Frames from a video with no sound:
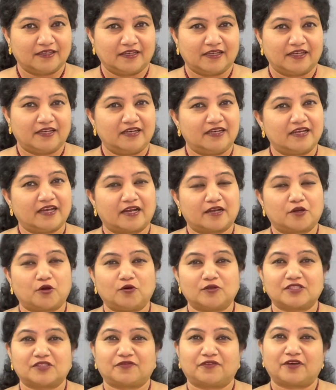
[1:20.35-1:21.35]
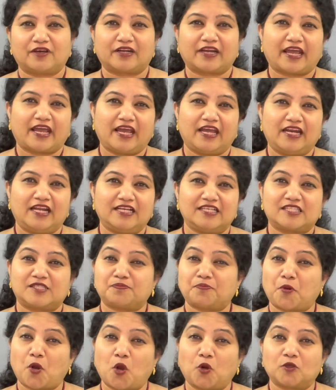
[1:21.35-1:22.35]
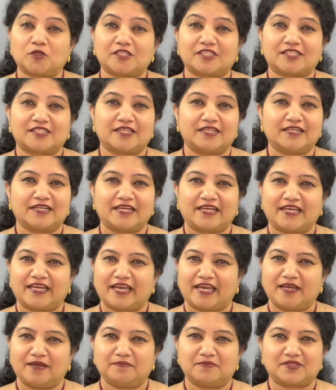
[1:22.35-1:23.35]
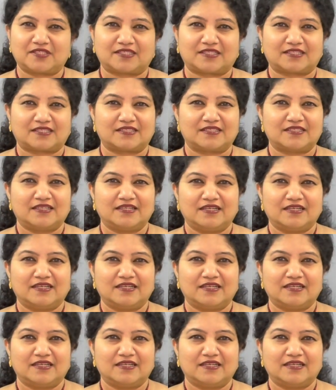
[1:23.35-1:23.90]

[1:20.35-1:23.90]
India goes for any sports and games,